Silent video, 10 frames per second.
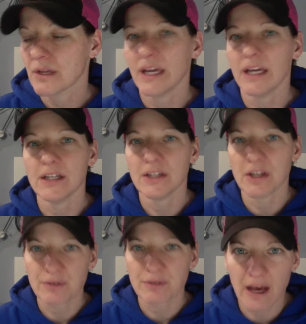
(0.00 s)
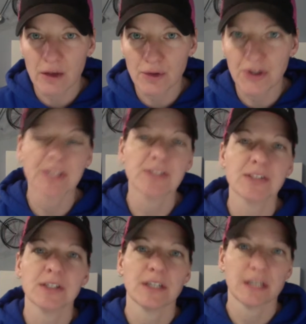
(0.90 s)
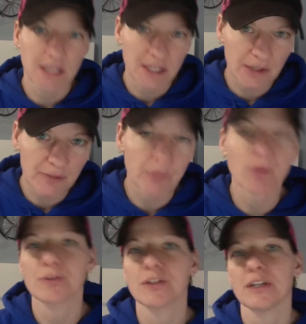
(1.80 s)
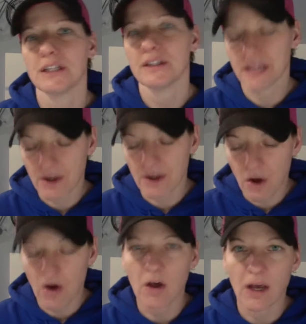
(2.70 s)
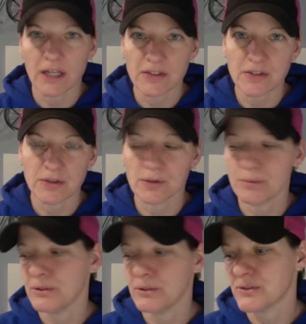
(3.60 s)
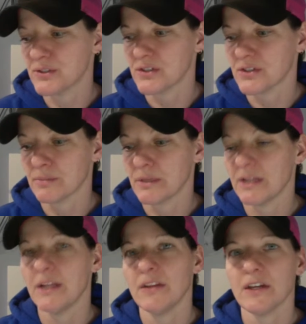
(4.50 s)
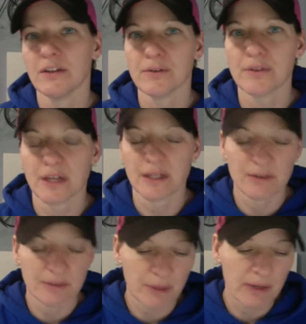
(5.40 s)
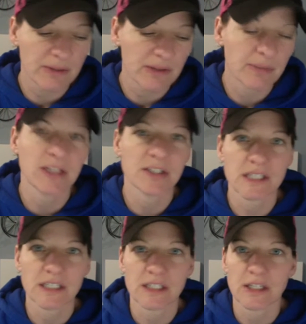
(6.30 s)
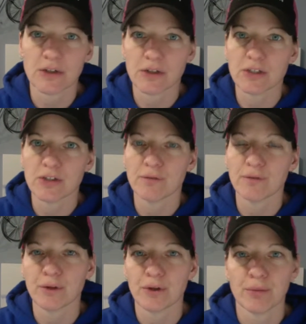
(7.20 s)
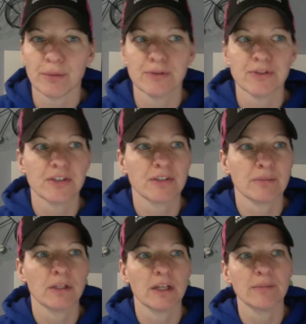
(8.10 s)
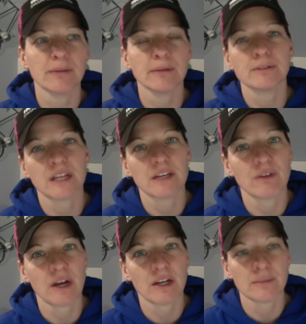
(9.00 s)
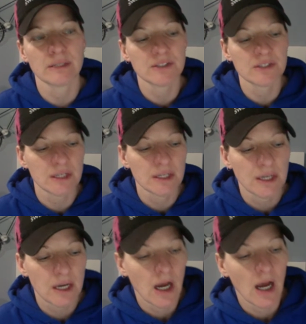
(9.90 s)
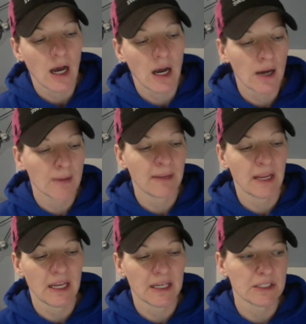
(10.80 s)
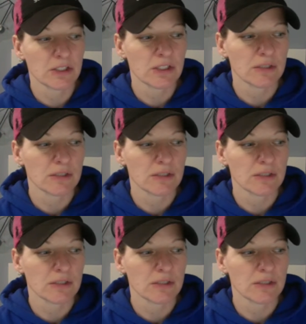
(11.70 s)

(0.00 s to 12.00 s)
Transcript: Eating enough calories, getting enough protein, that all adds to an immune system. And then the other thing, probably the biggest thing that you can do for your immune system, a lot of people take vitamins, and